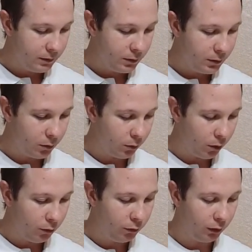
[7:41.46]
So
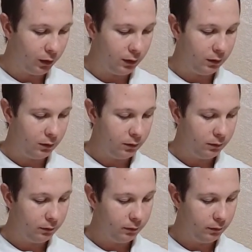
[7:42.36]

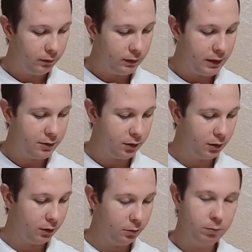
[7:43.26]
overall, these
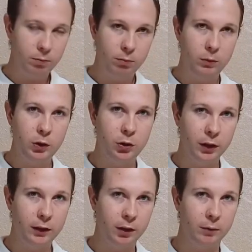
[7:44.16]
are
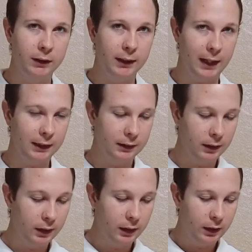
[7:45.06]
good thermostats.
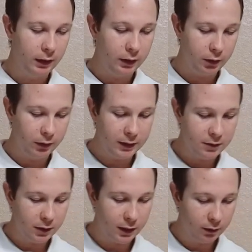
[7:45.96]
There
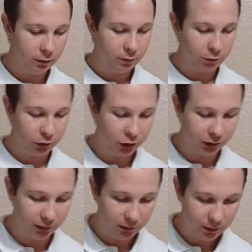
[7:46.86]
is another
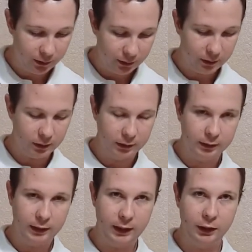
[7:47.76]
version.
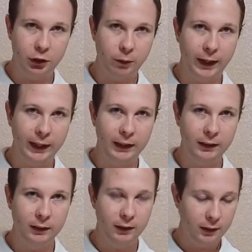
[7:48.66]
There's the
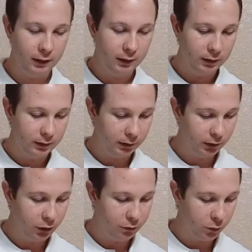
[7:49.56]
Trane
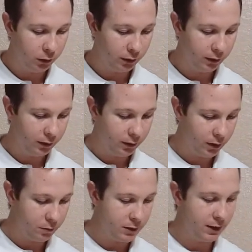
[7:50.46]
64
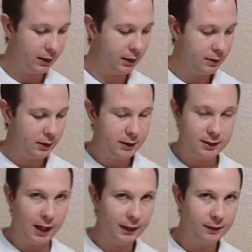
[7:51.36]
thermostat. That's the
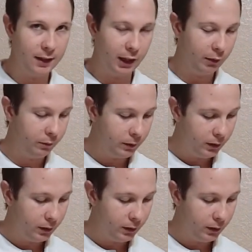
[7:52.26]
exact same,